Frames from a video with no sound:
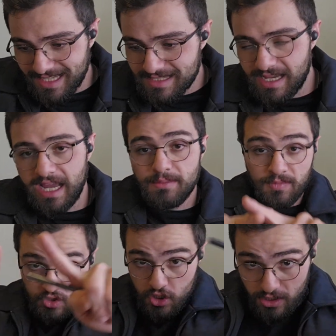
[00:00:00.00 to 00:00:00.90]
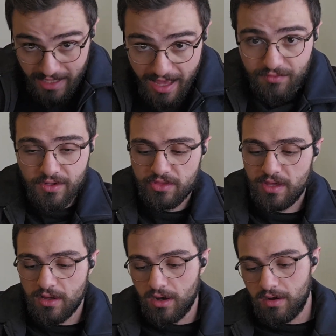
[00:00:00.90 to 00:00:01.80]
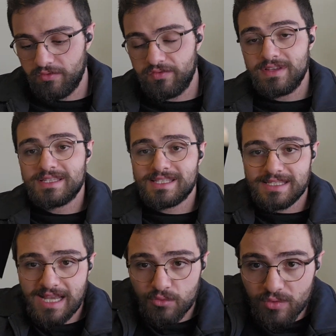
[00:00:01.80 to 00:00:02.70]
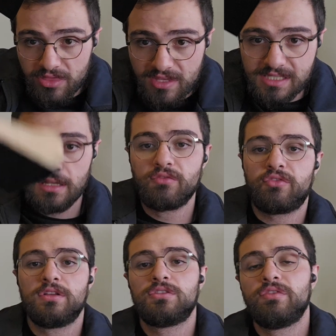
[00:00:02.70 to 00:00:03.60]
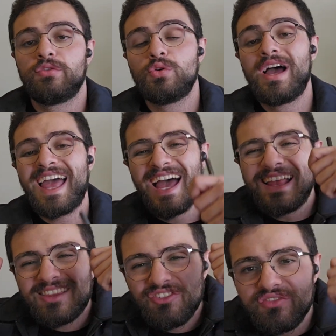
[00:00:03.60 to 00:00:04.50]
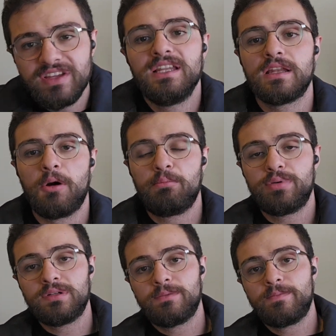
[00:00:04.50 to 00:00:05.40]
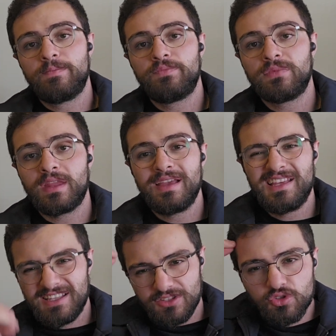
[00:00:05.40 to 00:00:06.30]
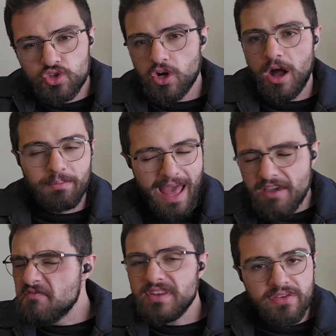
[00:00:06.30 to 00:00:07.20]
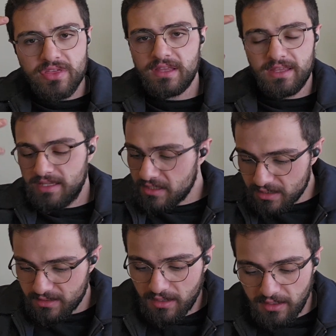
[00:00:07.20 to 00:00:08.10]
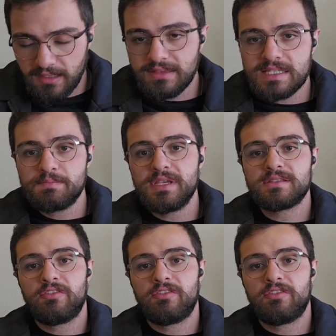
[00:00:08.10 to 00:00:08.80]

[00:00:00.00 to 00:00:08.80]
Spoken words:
take time, turn everything off, sit down with this in front of you and fill it up. Drop everything here on this